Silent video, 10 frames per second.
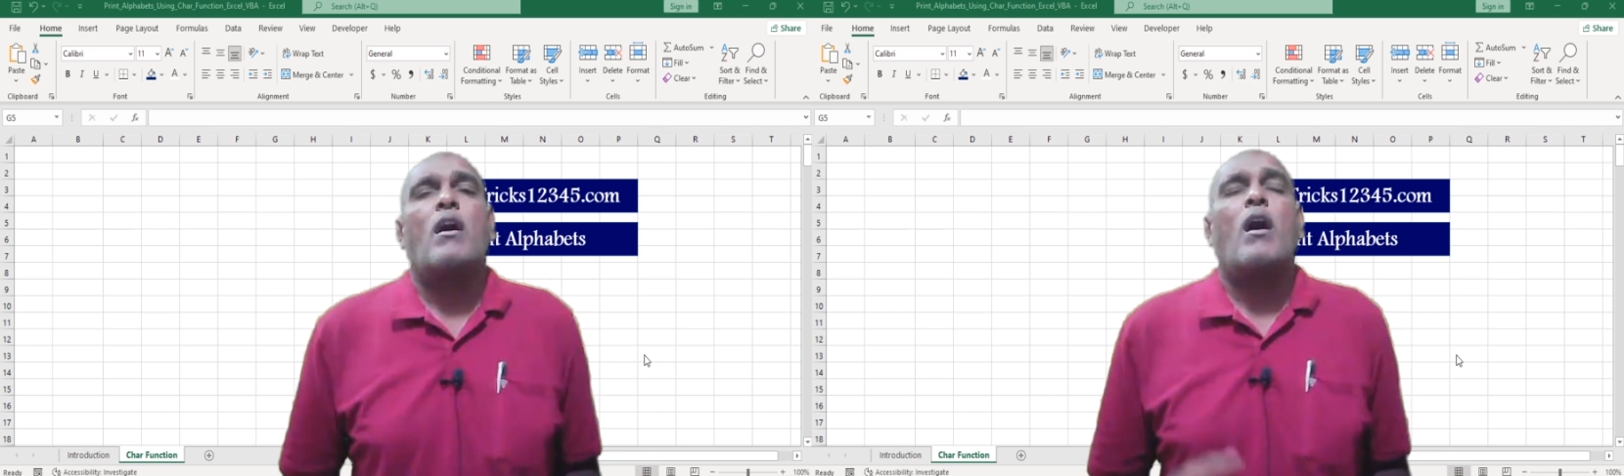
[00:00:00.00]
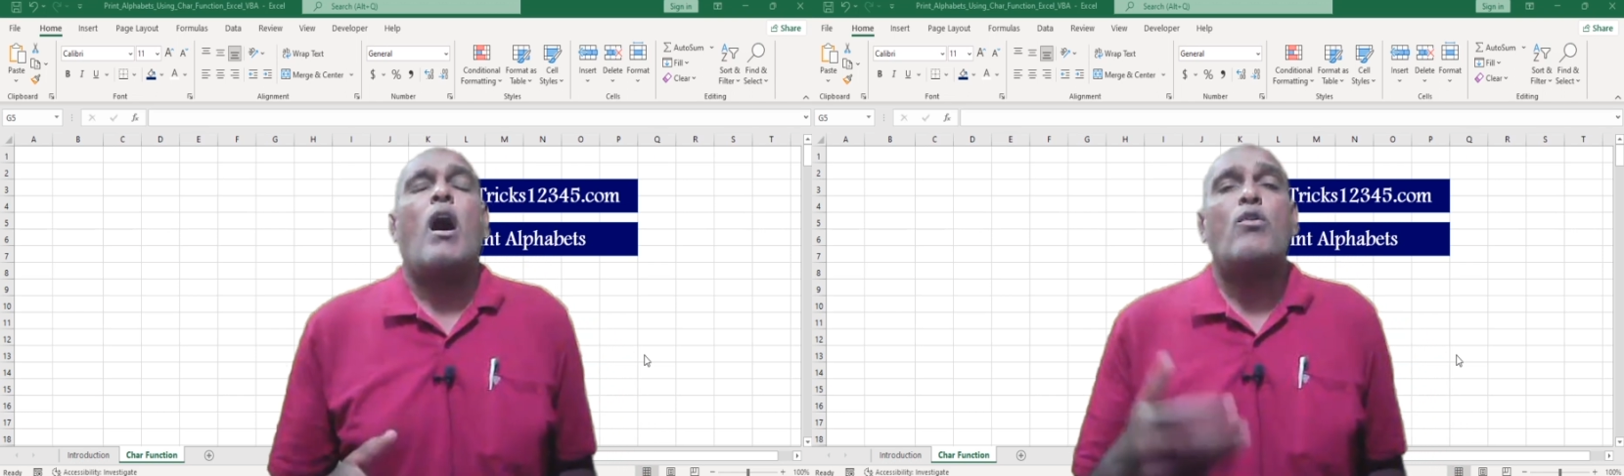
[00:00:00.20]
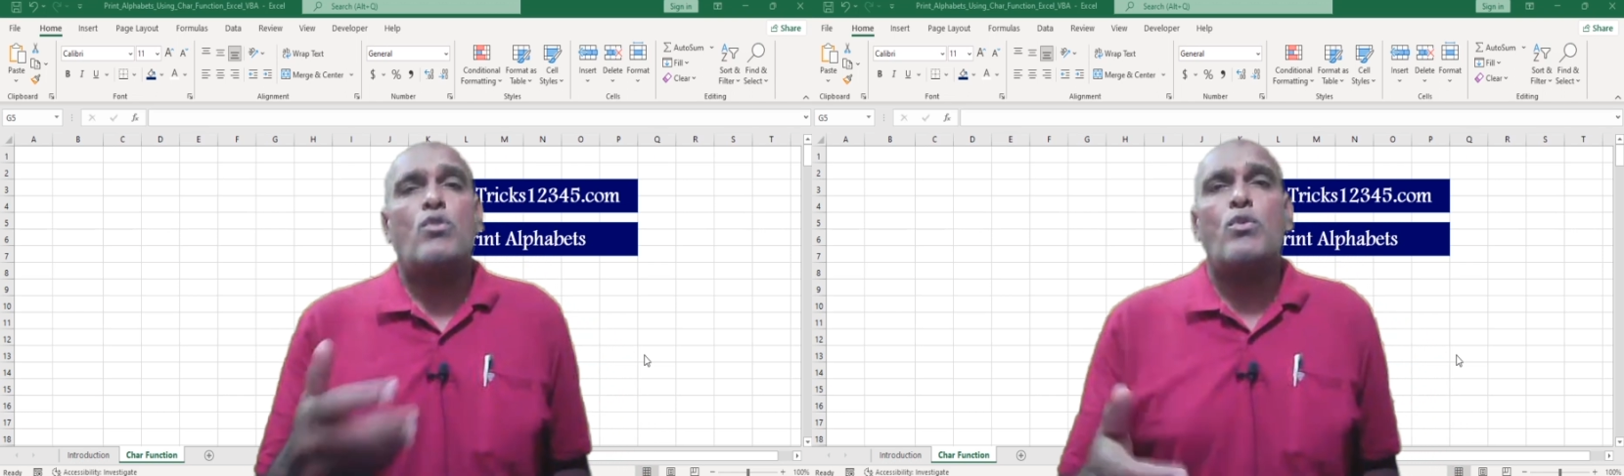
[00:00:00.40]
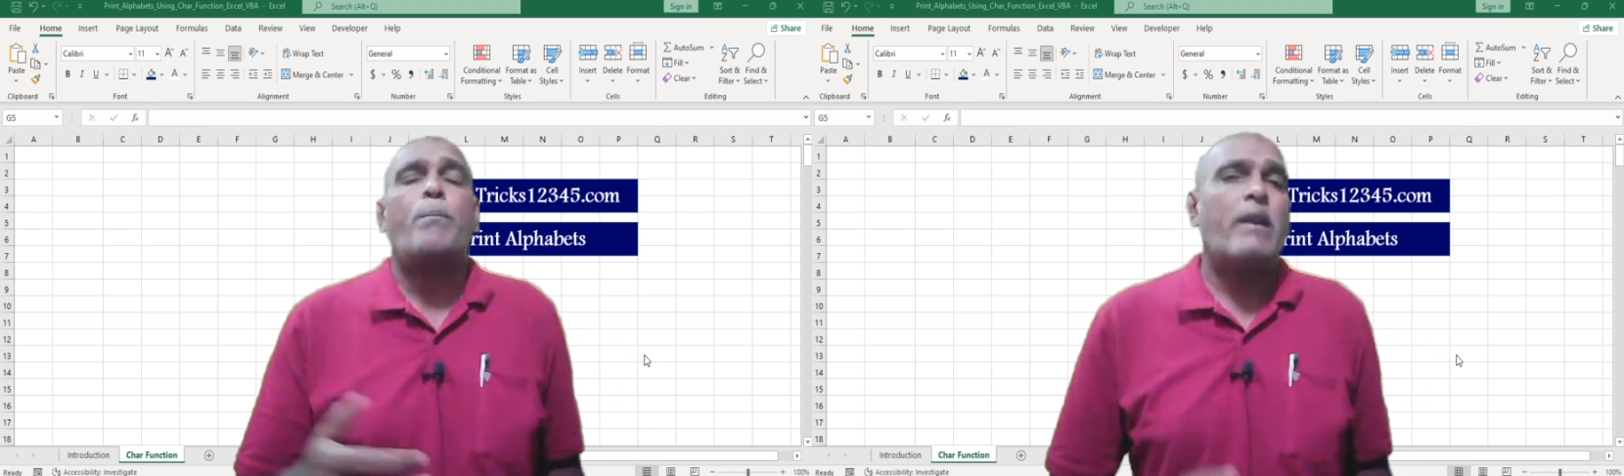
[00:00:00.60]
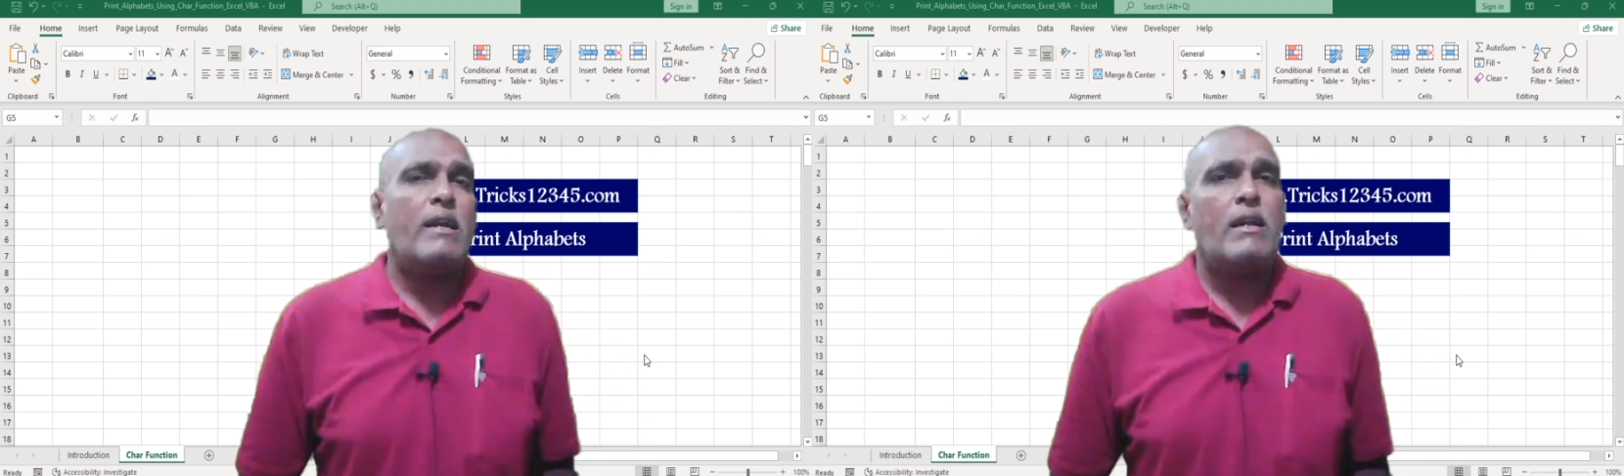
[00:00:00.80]
how to
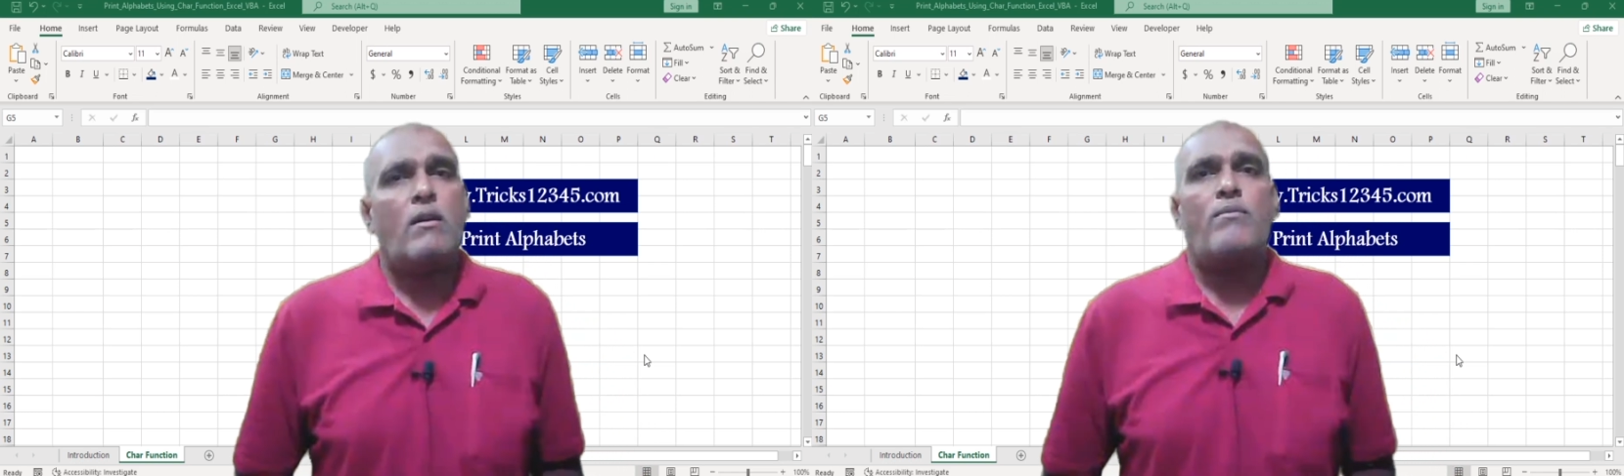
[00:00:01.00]
print